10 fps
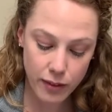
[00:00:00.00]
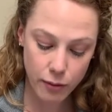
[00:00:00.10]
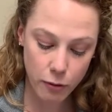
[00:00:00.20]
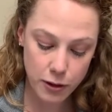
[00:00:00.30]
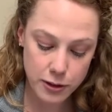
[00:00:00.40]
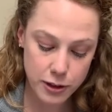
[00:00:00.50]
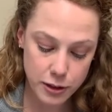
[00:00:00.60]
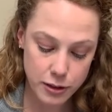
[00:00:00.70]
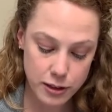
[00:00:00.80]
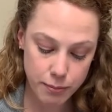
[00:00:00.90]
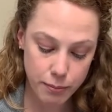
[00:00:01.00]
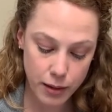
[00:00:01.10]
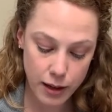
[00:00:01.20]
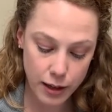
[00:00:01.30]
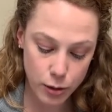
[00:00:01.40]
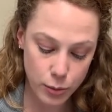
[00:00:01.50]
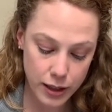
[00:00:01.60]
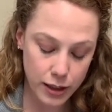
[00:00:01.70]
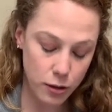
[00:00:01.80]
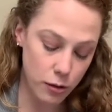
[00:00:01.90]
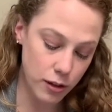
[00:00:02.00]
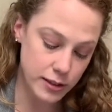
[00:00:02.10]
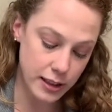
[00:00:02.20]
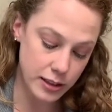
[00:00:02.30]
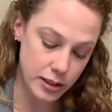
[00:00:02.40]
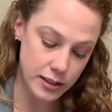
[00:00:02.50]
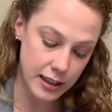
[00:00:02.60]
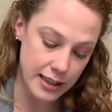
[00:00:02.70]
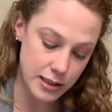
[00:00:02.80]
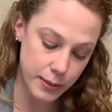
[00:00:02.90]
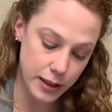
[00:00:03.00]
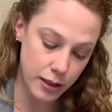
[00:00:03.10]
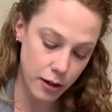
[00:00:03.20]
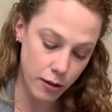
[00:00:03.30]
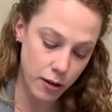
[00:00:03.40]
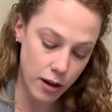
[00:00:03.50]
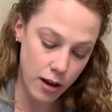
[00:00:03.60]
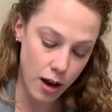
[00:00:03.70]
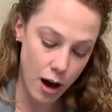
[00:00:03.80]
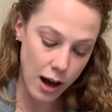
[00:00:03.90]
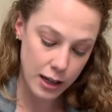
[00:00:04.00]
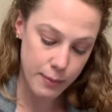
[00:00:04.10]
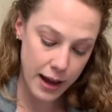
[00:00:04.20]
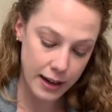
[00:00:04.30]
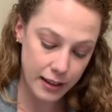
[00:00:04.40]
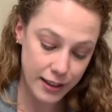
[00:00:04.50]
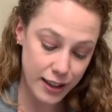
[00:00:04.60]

Once you hit your reading goals, it just lets me know automatically.